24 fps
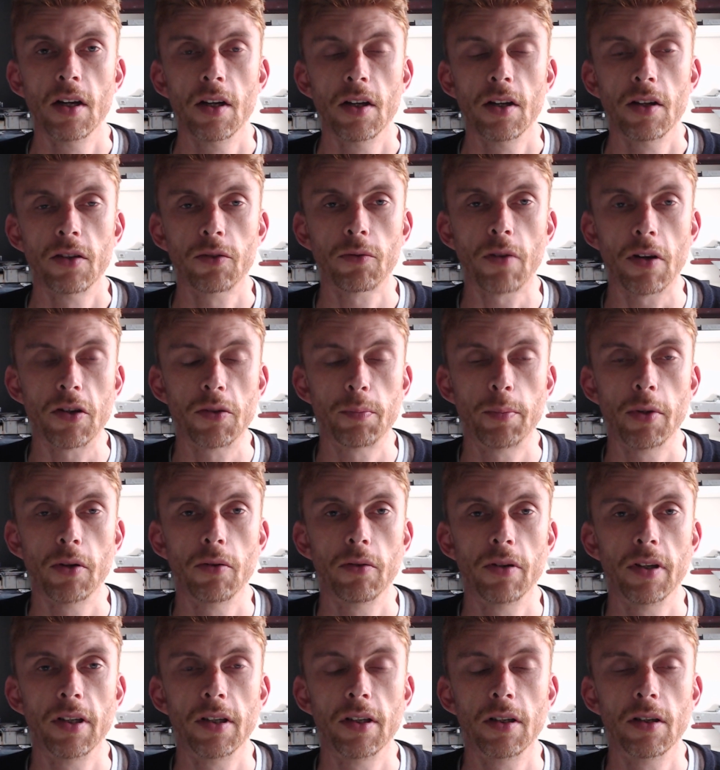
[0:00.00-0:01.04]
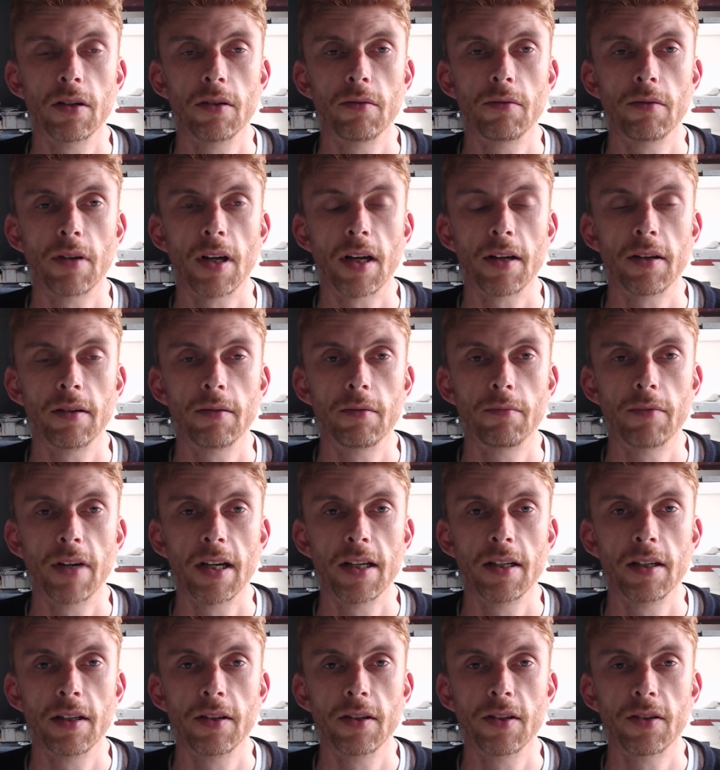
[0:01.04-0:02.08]
scratch building and
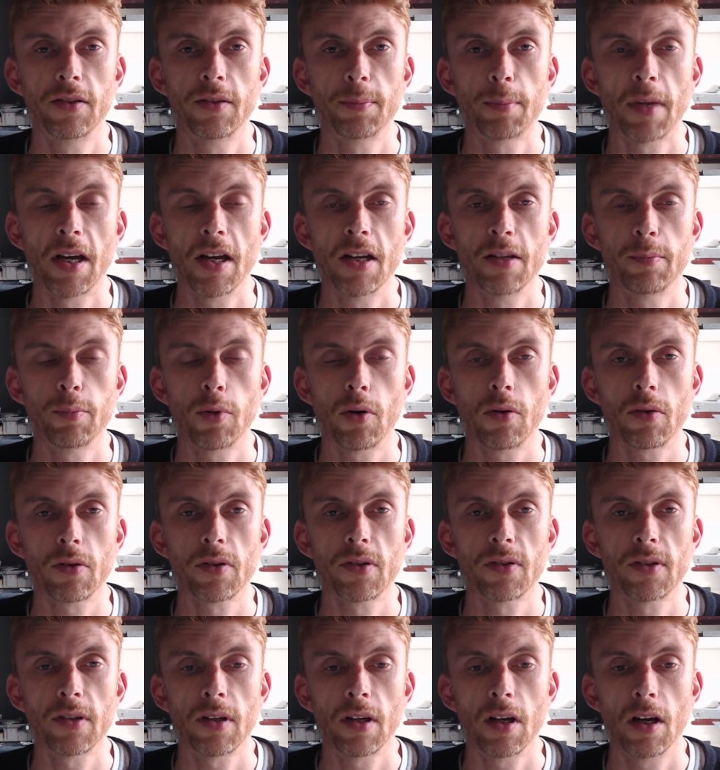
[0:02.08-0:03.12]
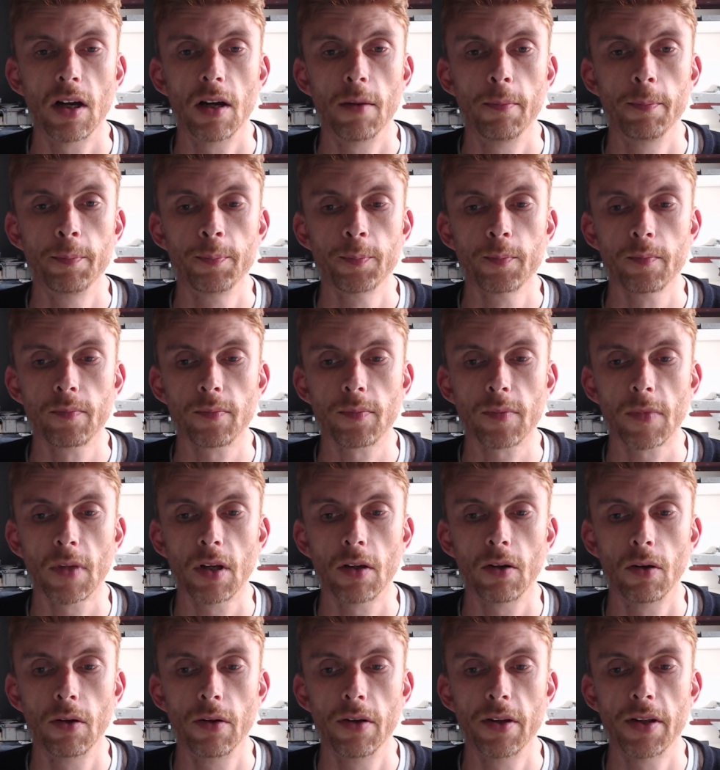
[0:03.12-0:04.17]
raiding the spares box
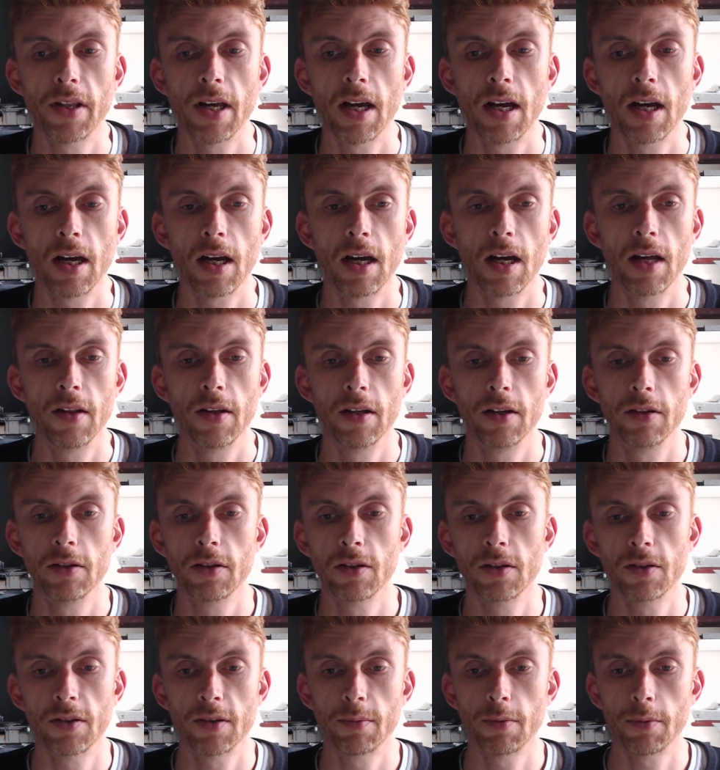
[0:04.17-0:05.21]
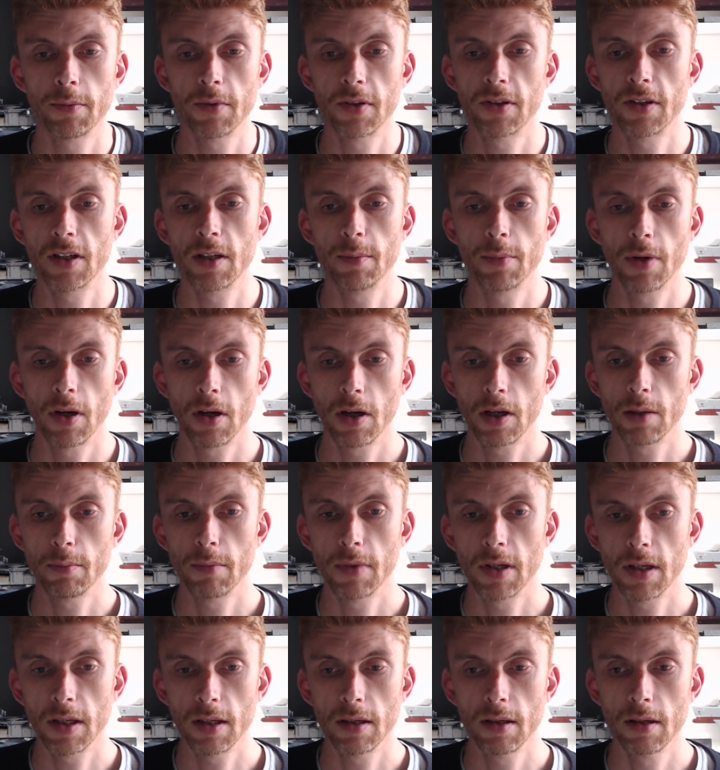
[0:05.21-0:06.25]
on there, and then you can probably see behind
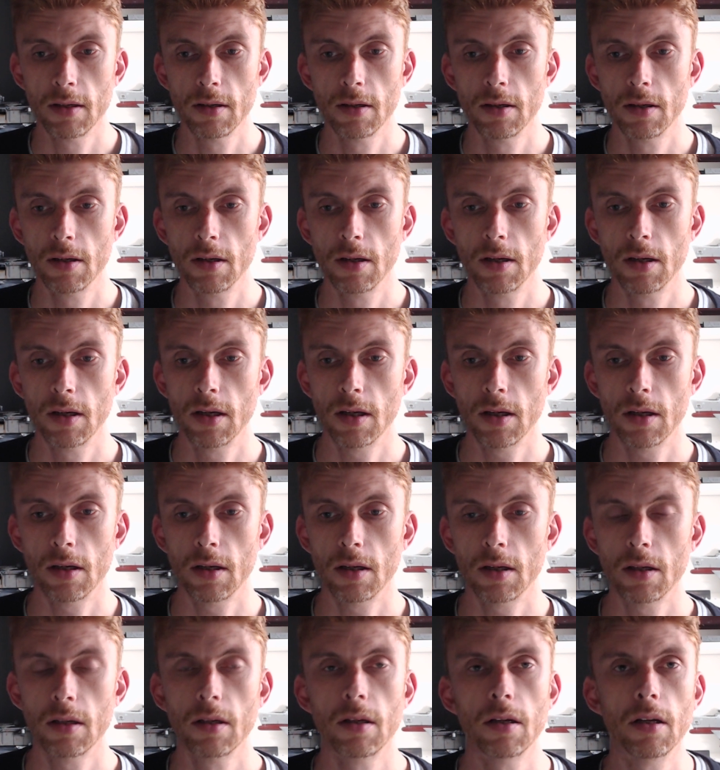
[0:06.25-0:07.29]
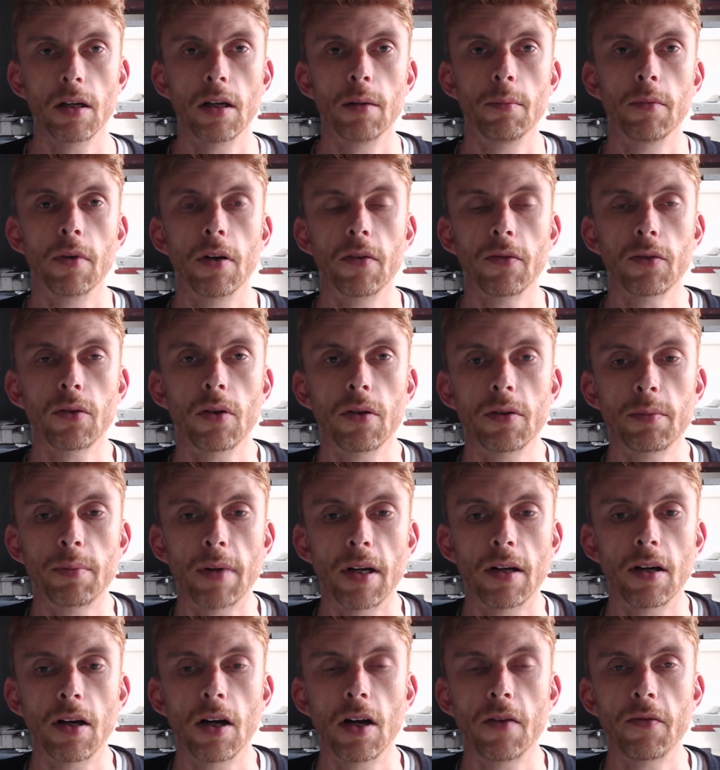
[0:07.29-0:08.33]
me here I've got
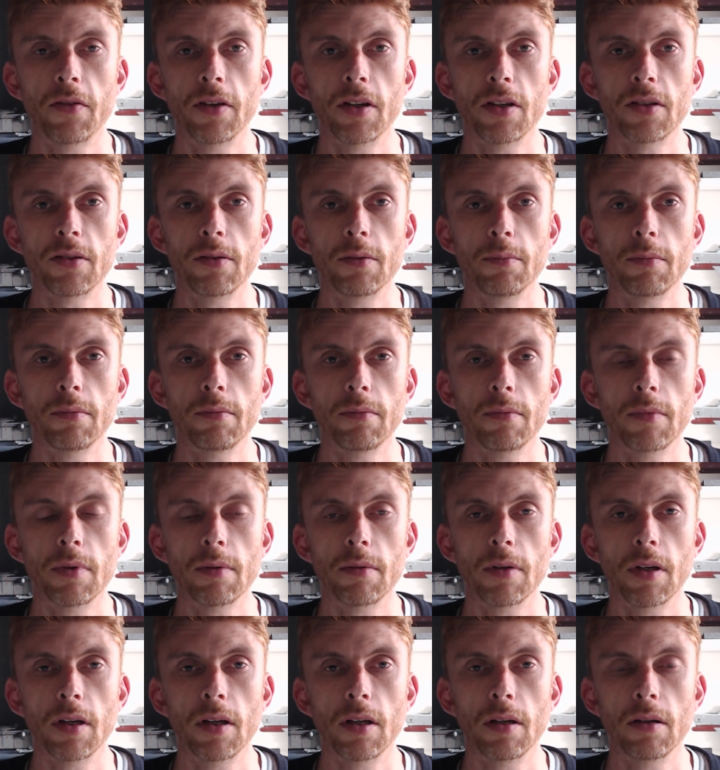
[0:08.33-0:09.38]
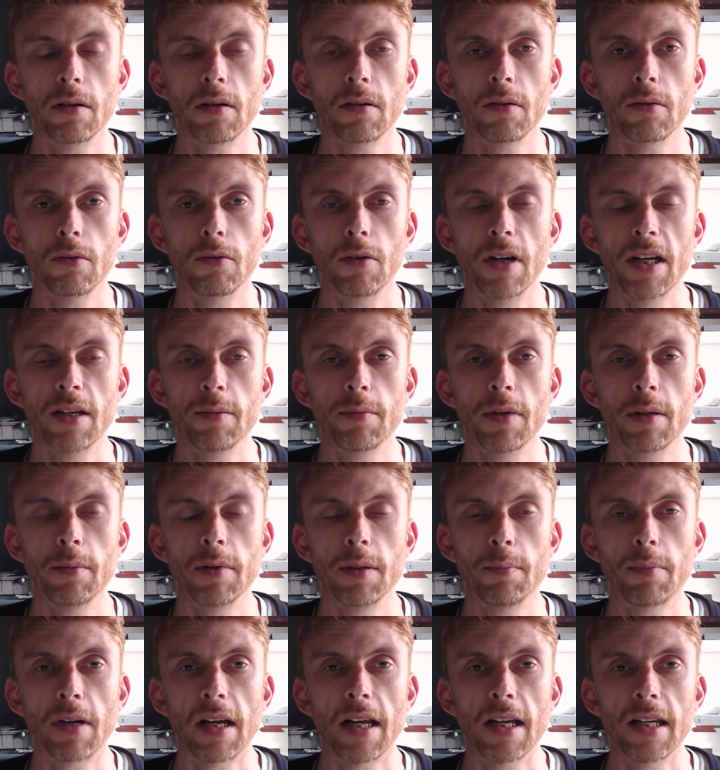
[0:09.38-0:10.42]
about half a dozen or 8 maybe
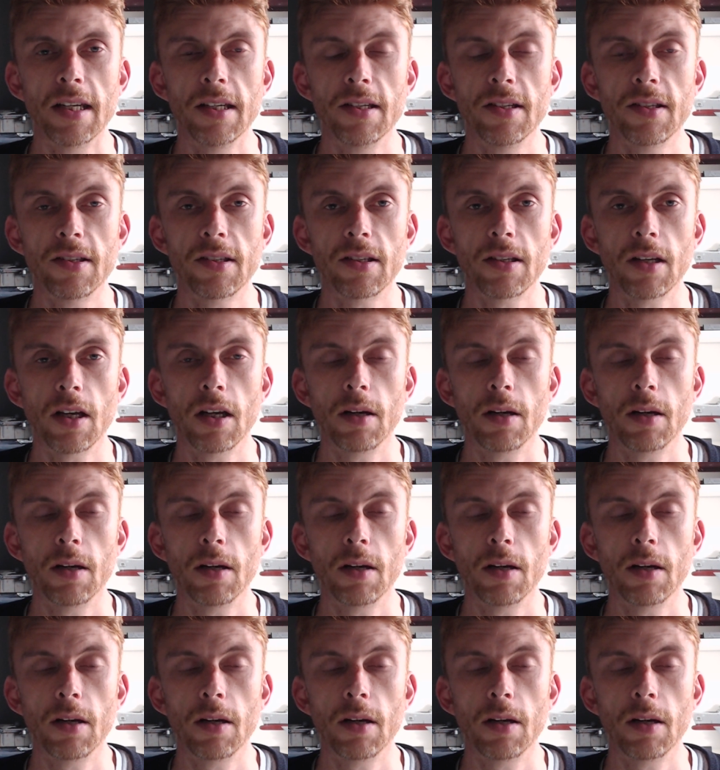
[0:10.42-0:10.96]
planes